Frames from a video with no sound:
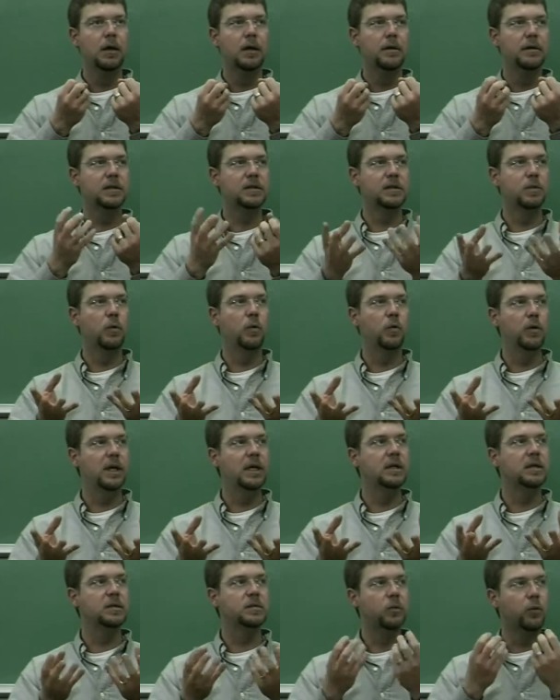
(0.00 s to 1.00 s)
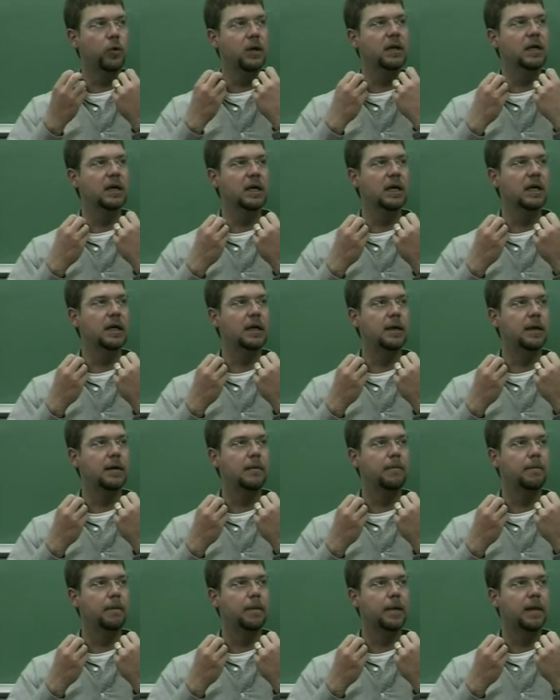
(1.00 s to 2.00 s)
this Marine is breathing in,
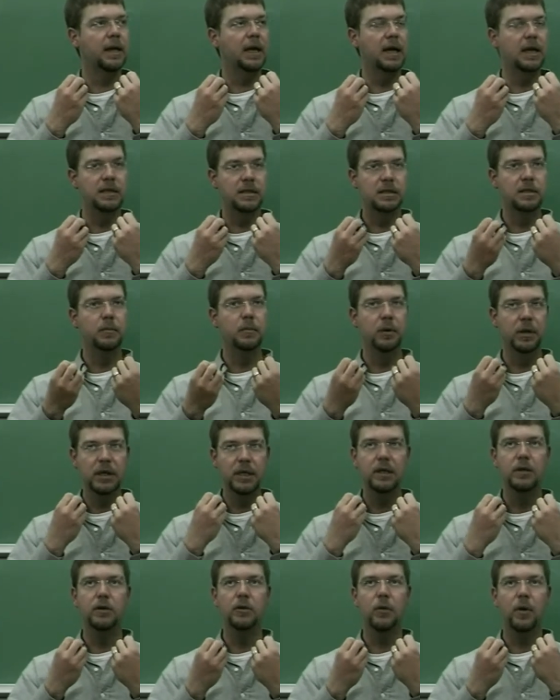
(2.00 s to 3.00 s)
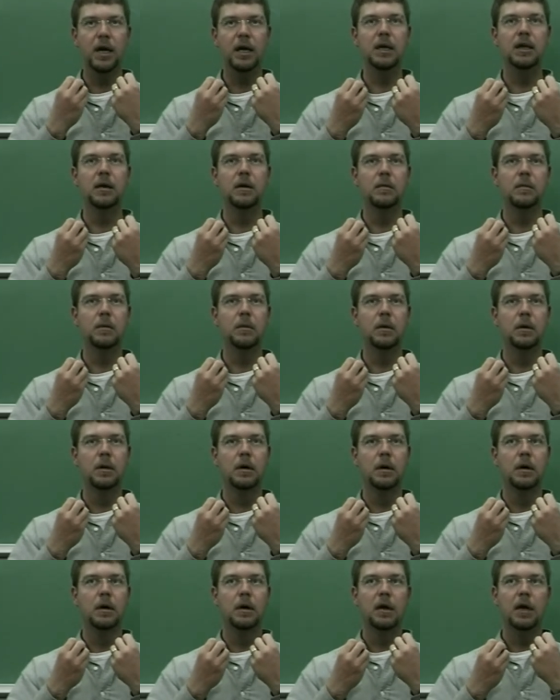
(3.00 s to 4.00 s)
and it's depleted uranium.
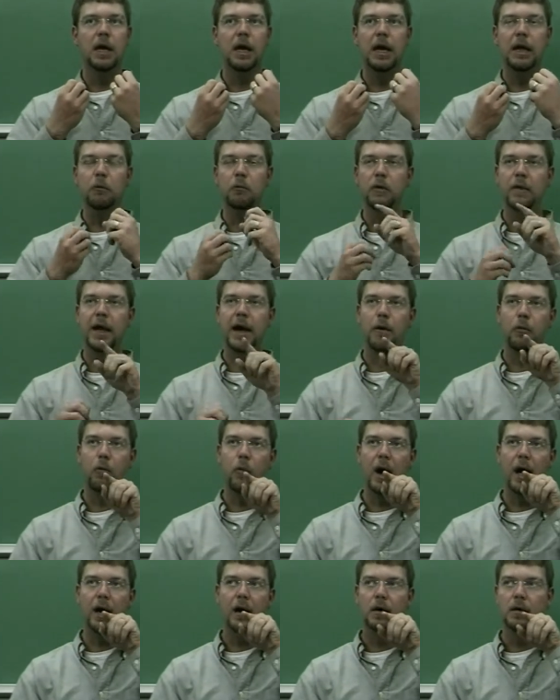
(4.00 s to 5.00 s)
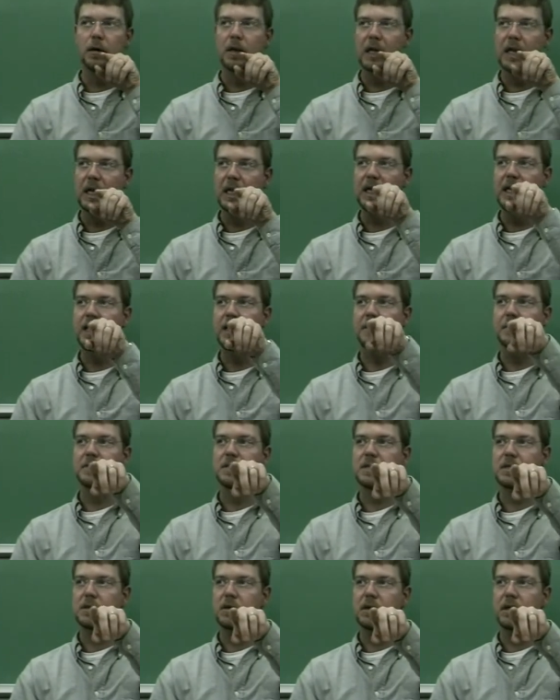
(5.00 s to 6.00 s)
And when that round
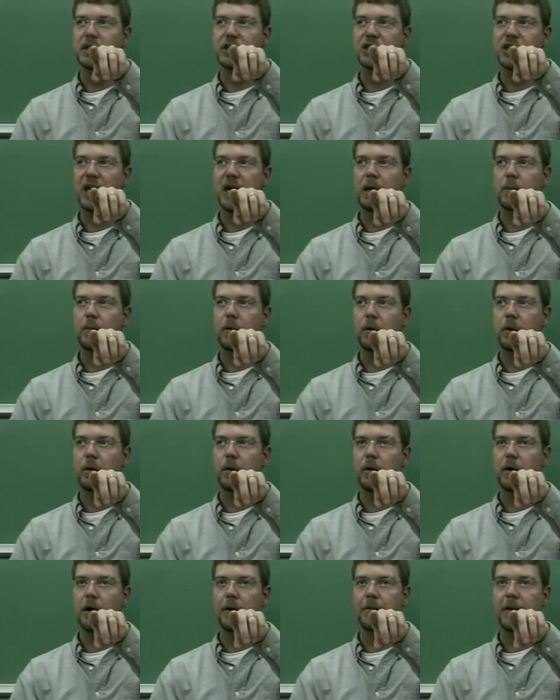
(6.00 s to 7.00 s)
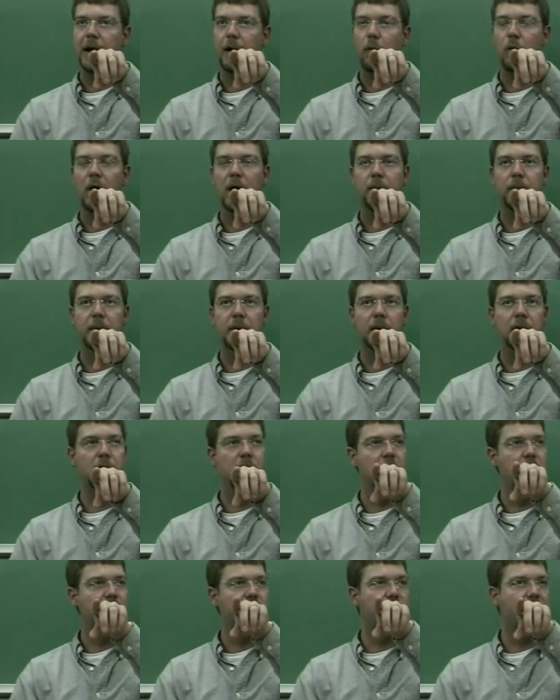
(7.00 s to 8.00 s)
leaves the chamber of that weapon
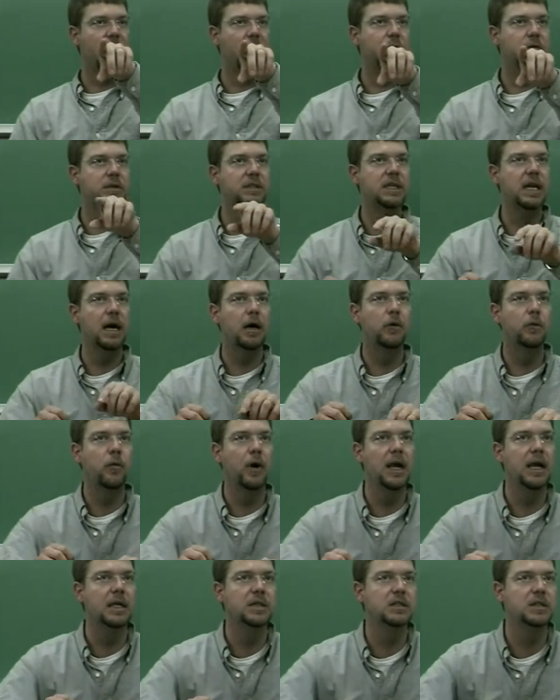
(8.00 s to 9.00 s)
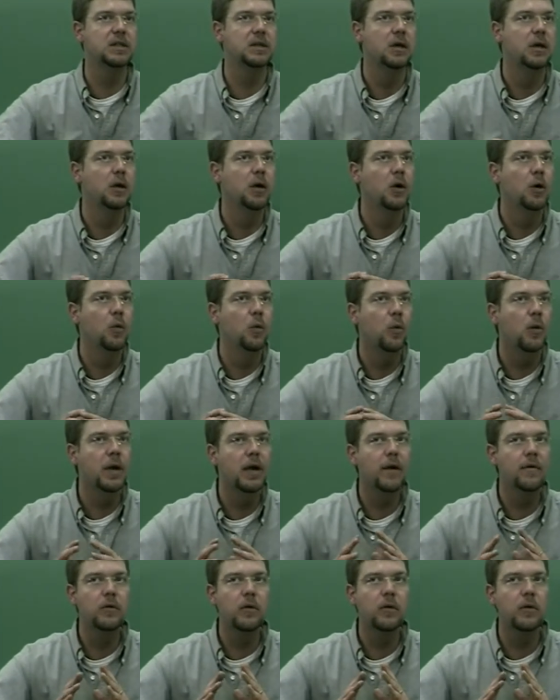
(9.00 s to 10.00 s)
and travels downrange,
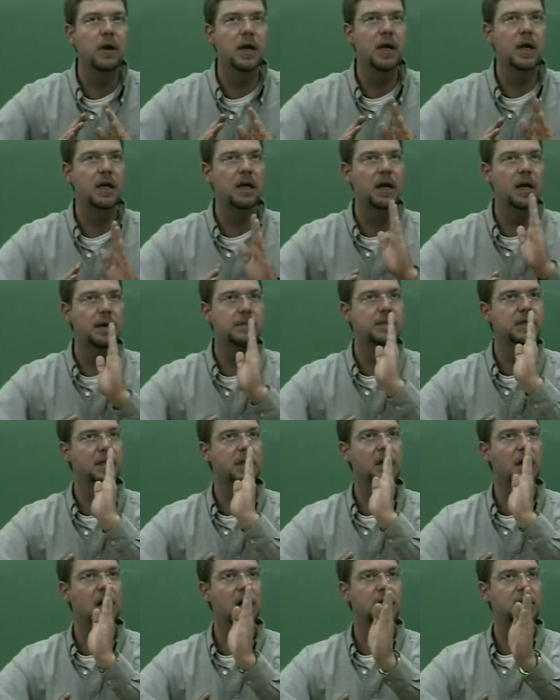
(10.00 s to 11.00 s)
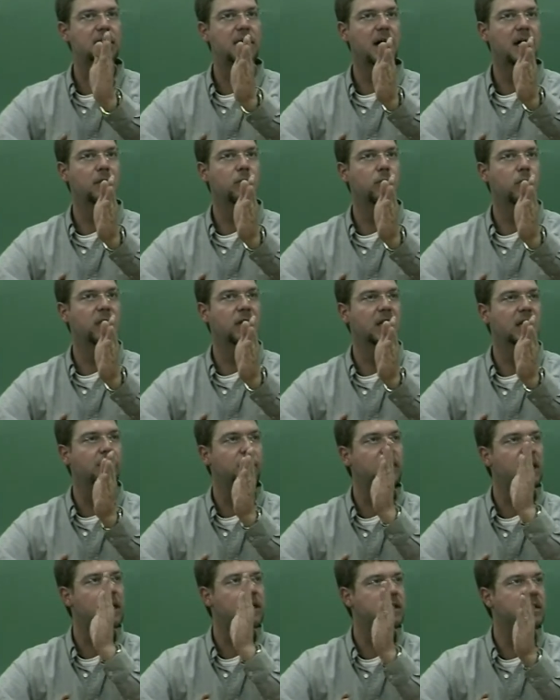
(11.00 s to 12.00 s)
whatever it comes in contact with,
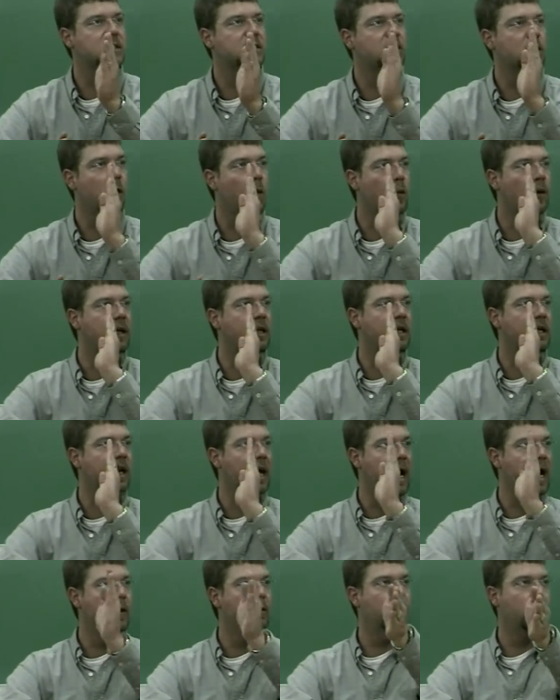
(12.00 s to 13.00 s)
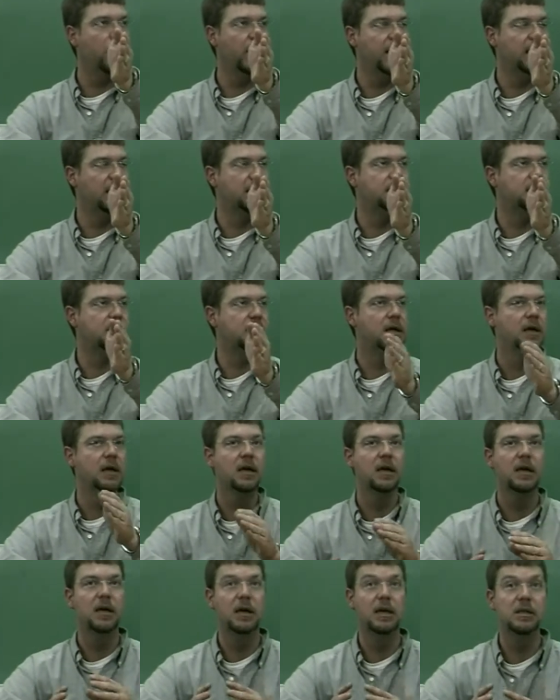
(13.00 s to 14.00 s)
even as it's going downrange,
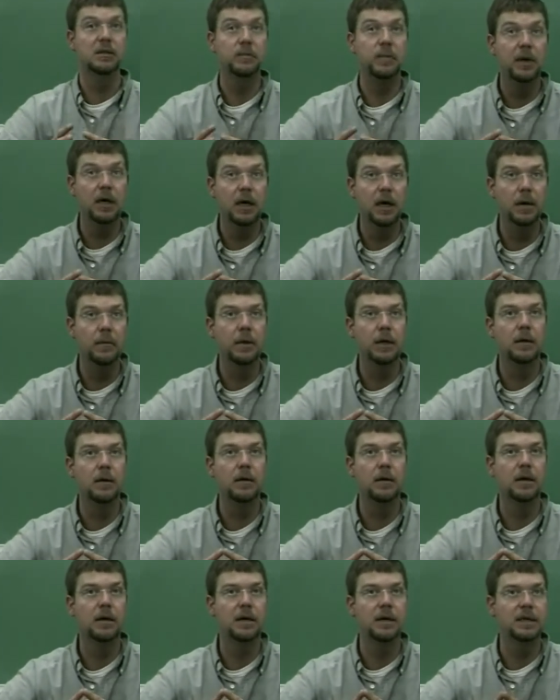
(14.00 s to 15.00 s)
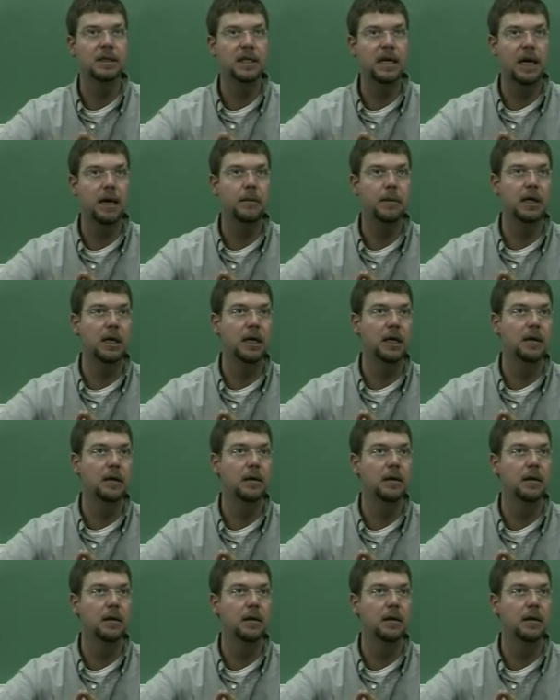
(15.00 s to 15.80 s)
is becoming contaminated.